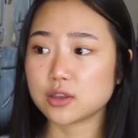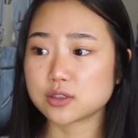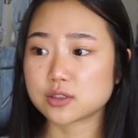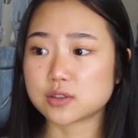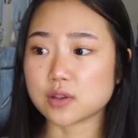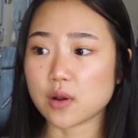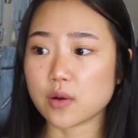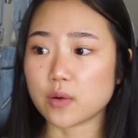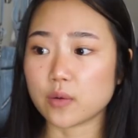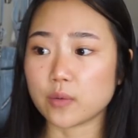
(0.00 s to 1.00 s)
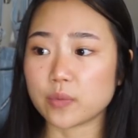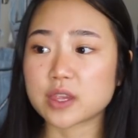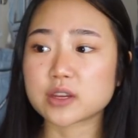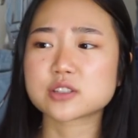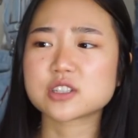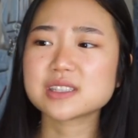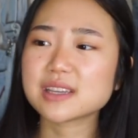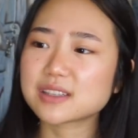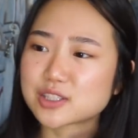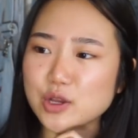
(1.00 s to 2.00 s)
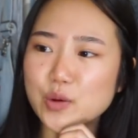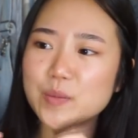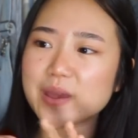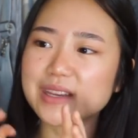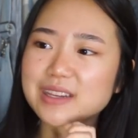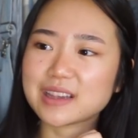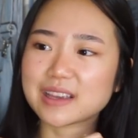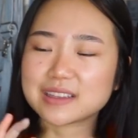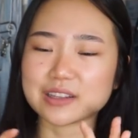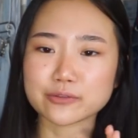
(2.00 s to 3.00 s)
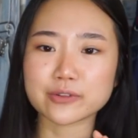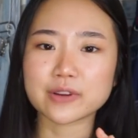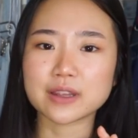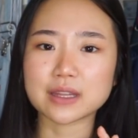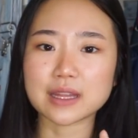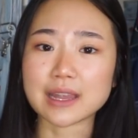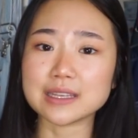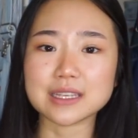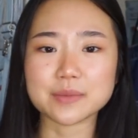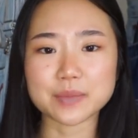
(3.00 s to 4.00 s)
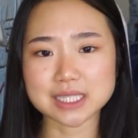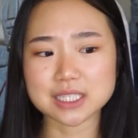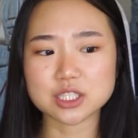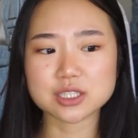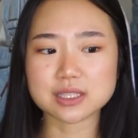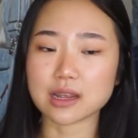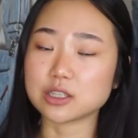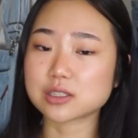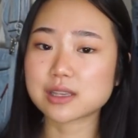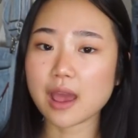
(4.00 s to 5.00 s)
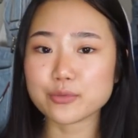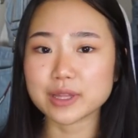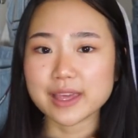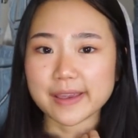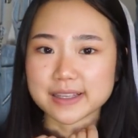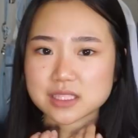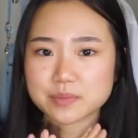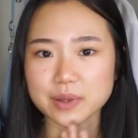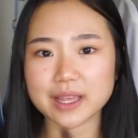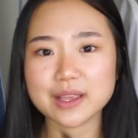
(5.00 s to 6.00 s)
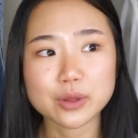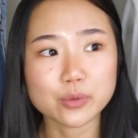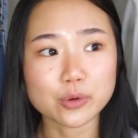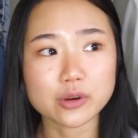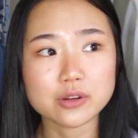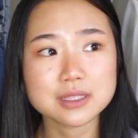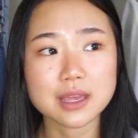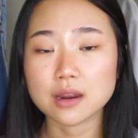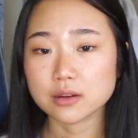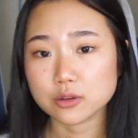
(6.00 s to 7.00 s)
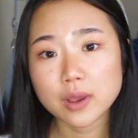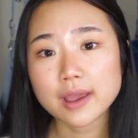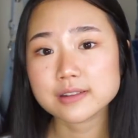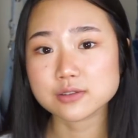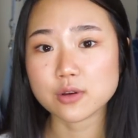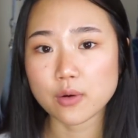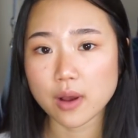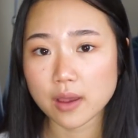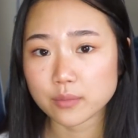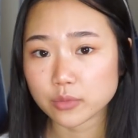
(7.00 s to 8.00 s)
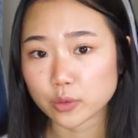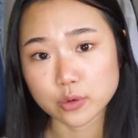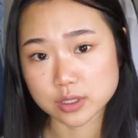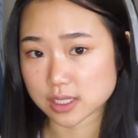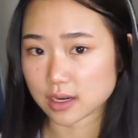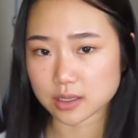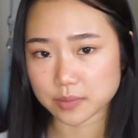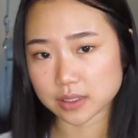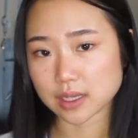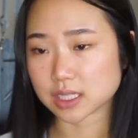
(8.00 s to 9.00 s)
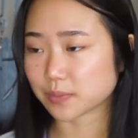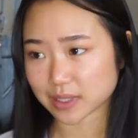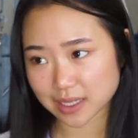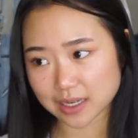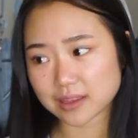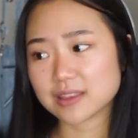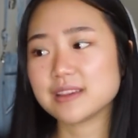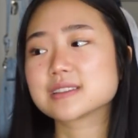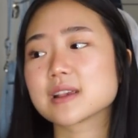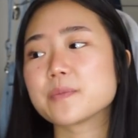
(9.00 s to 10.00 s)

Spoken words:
So there's just like so many like different and deep messages that I just can't really explain with words, and you guys know I'm the worst at explaining things.